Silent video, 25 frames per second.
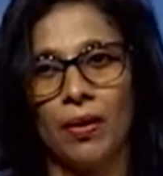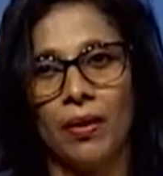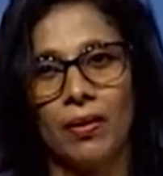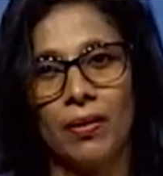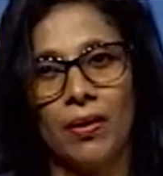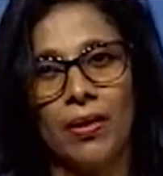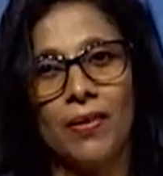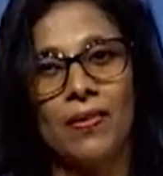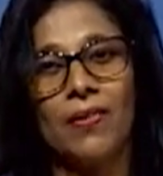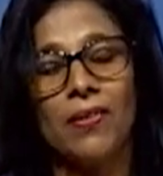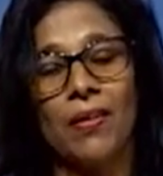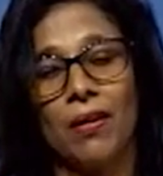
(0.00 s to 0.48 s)

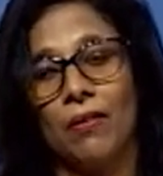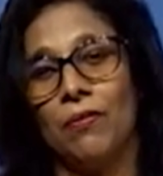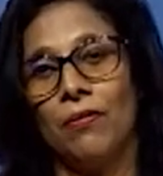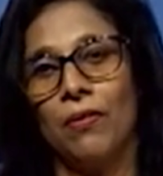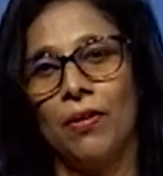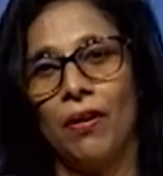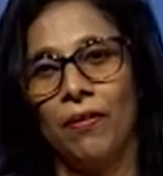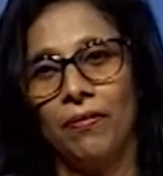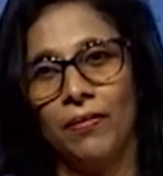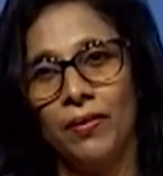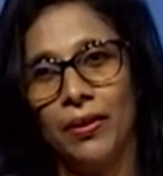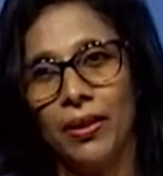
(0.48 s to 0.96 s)
the sound
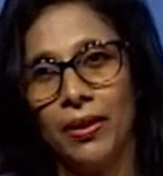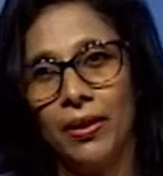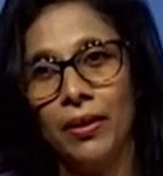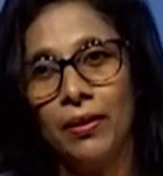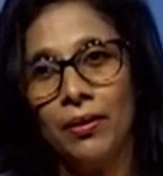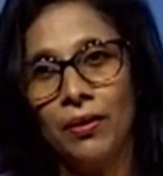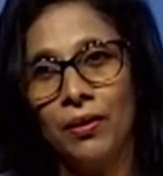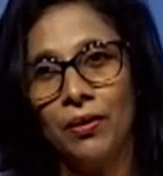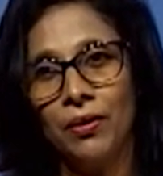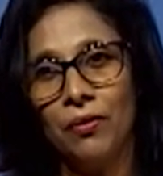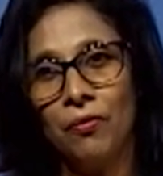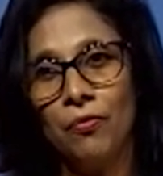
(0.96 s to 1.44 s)
of the
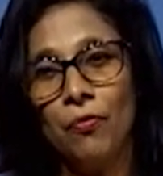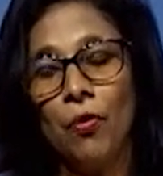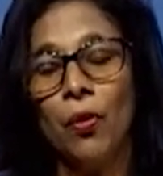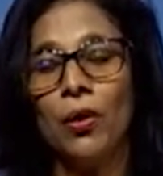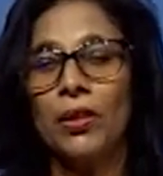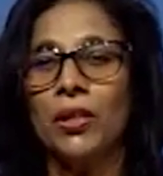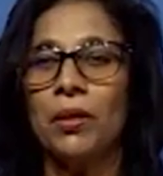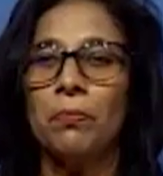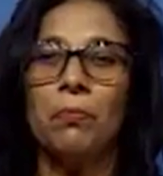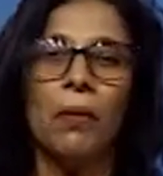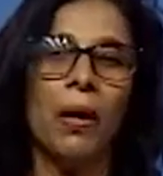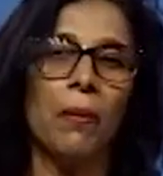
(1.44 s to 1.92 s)

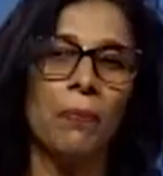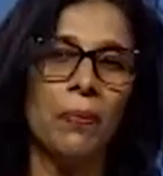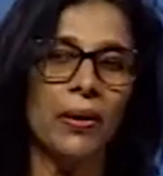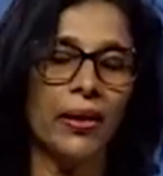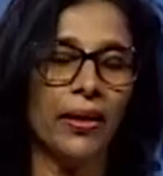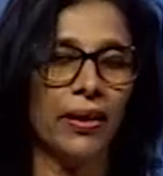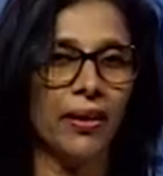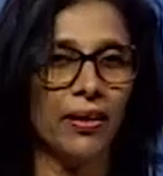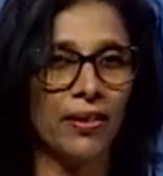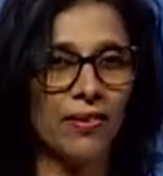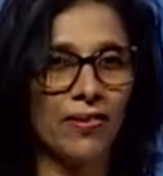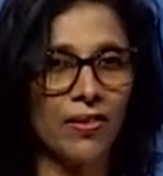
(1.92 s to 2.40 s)
water bubbling
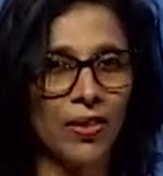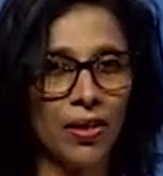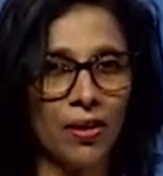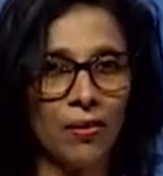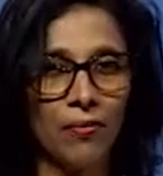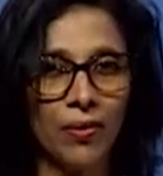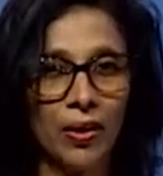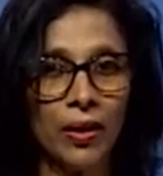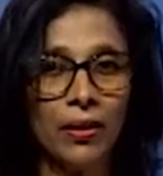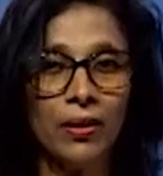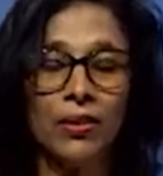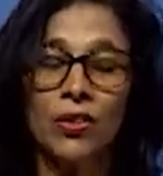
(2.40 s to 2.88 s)
in a
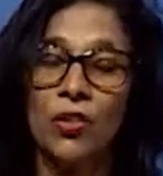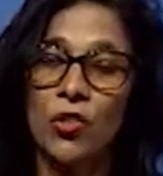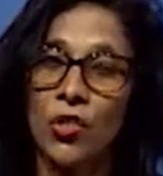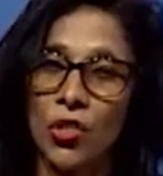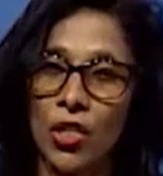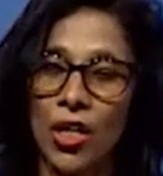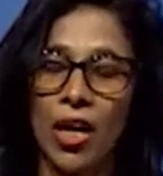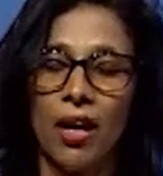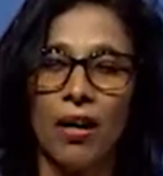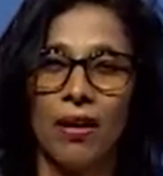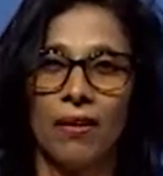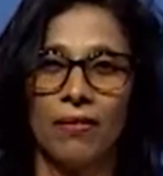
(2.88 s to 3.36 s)
silver
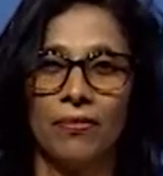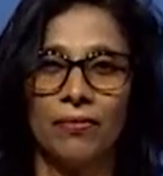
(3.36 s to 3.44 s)
jar.